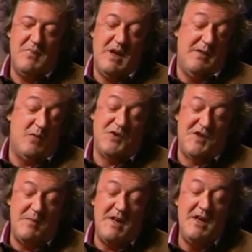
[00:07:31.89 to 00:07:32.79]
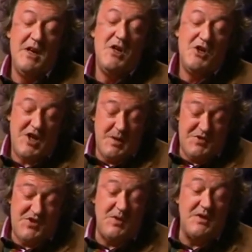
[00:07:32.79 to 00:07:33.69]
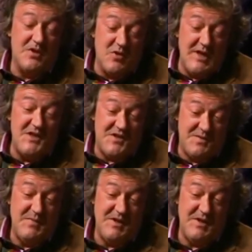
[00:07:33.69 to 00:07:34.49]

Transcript: and of course there are many shapes to it, the Greeks,